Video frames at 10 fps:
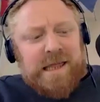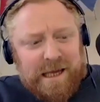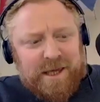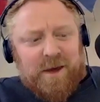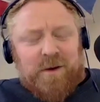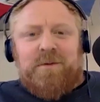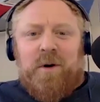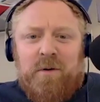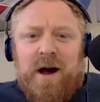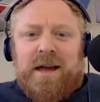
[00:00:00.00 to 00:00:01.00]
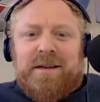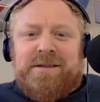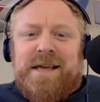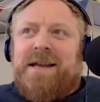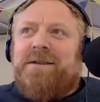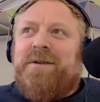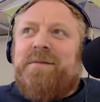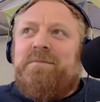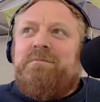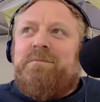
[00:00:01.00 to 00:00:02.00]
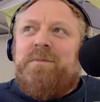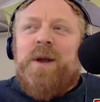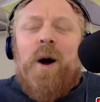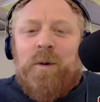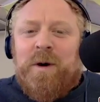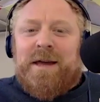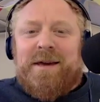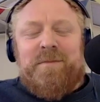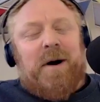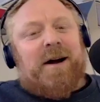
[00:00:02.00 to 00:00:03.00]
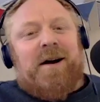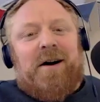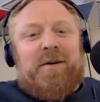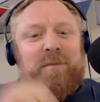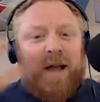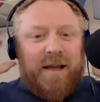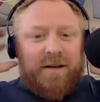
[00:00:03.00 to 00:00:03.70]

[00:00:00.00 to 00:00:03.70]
thank you. All right. It's the end of a long week, but I can't complain.